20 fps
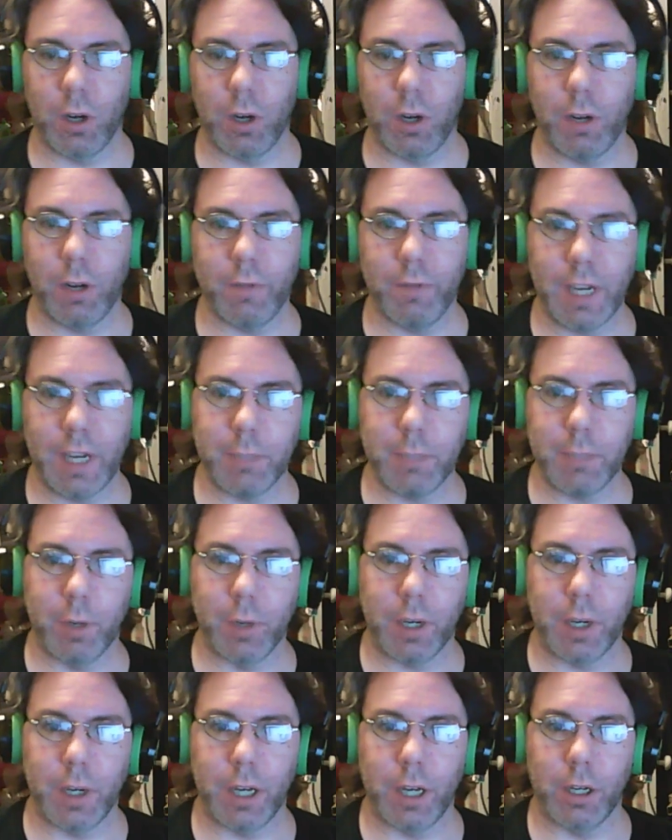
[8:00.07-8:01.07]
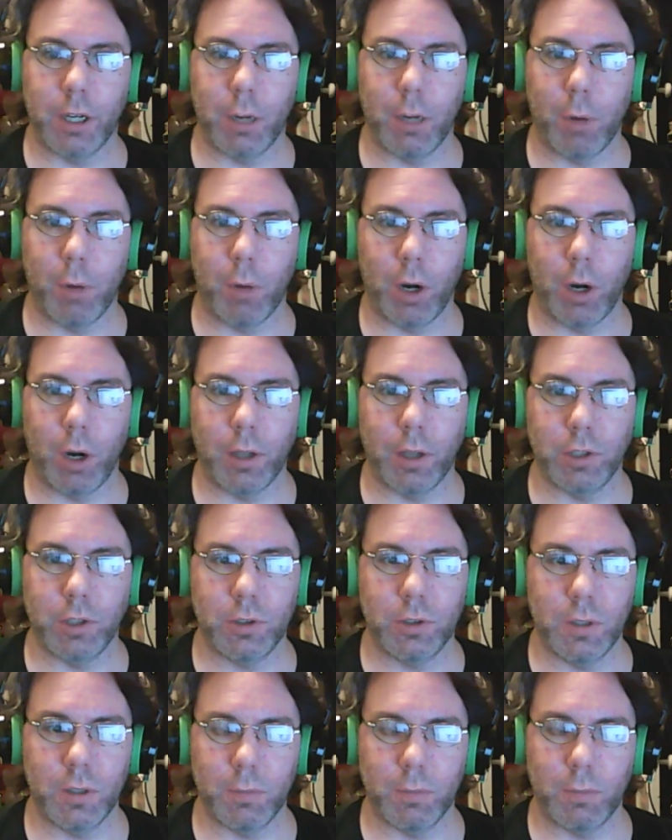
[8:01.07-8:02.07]
on Facebook and you're a part of
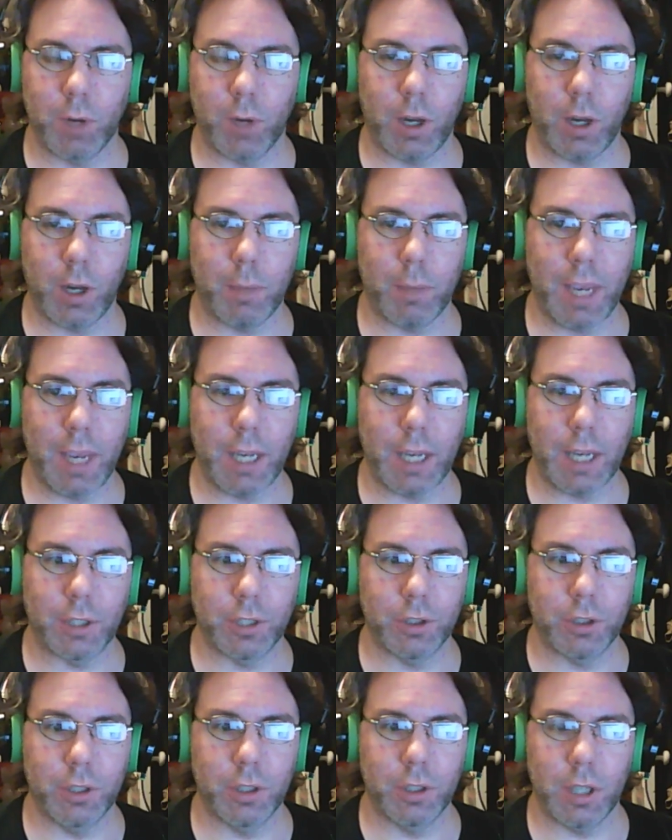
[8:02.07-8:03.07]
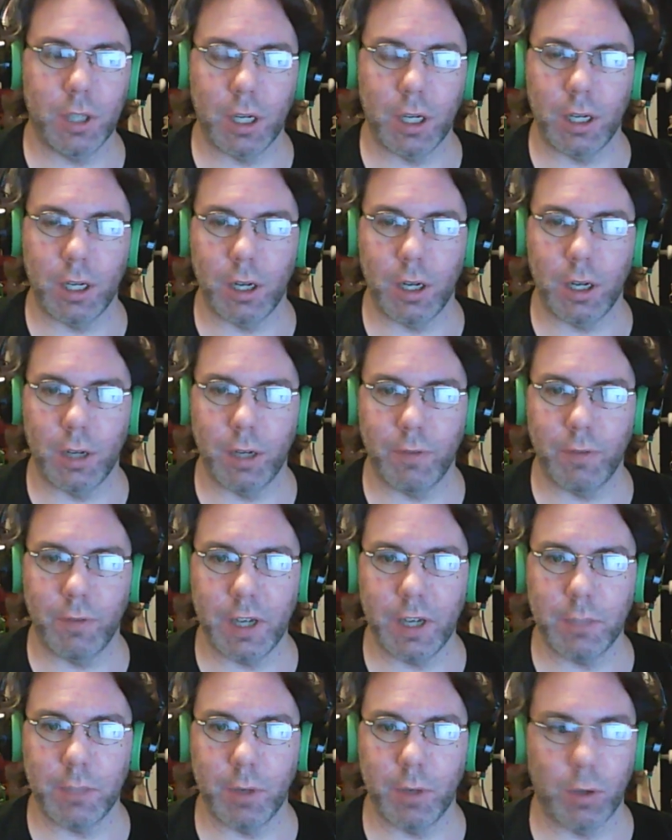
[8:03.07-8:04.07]
the page on
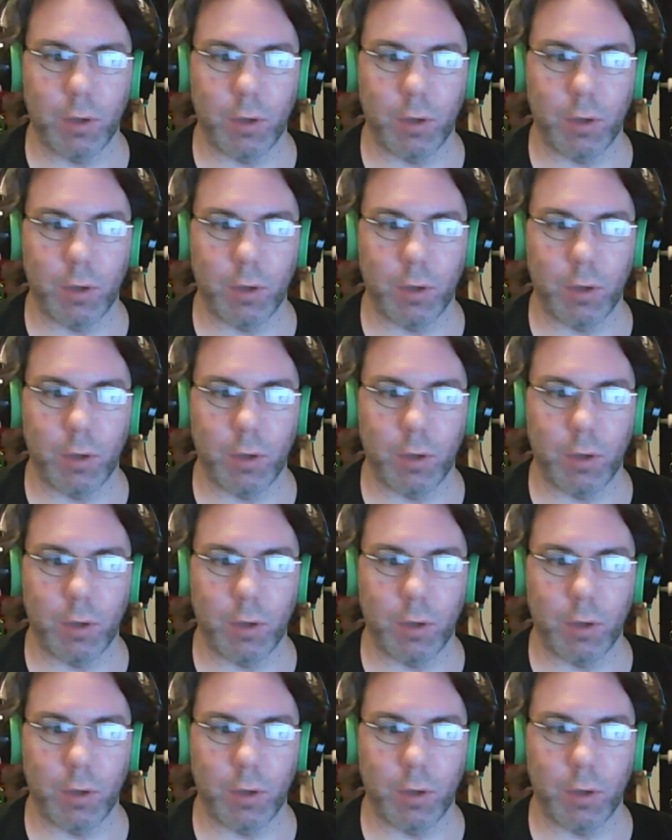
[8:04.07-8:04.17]
Facebook,